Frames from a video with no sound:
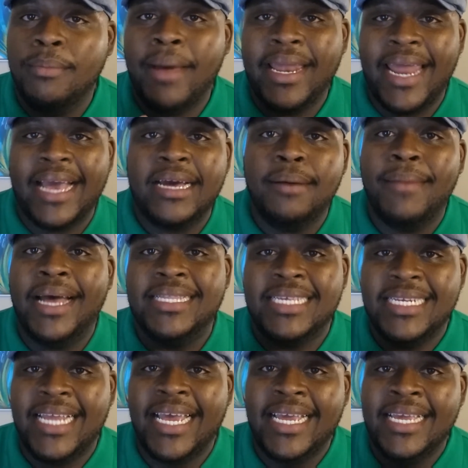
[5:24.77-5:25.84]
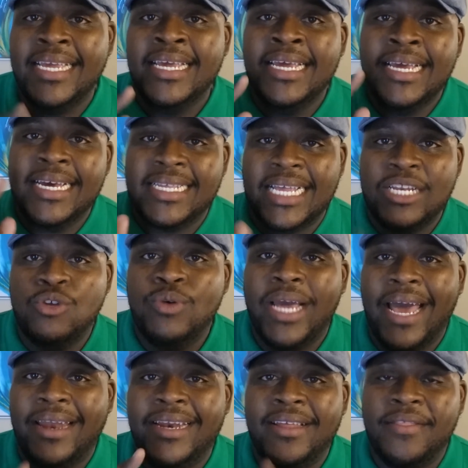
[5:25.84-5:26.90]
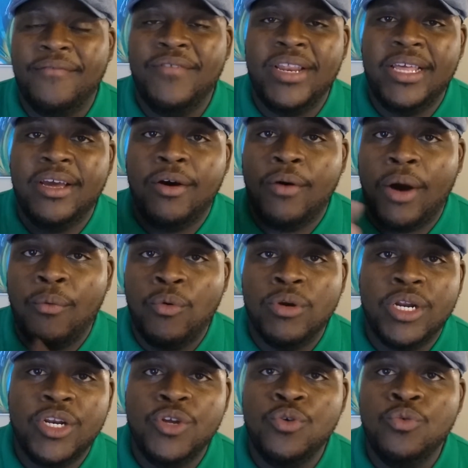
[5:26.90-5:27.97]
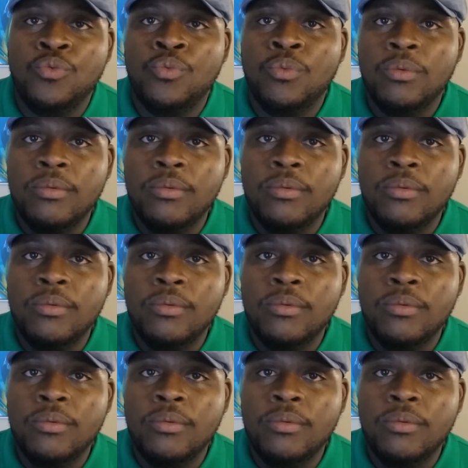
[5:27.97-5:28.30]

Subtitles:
It might not come out today because I do got another video I want to do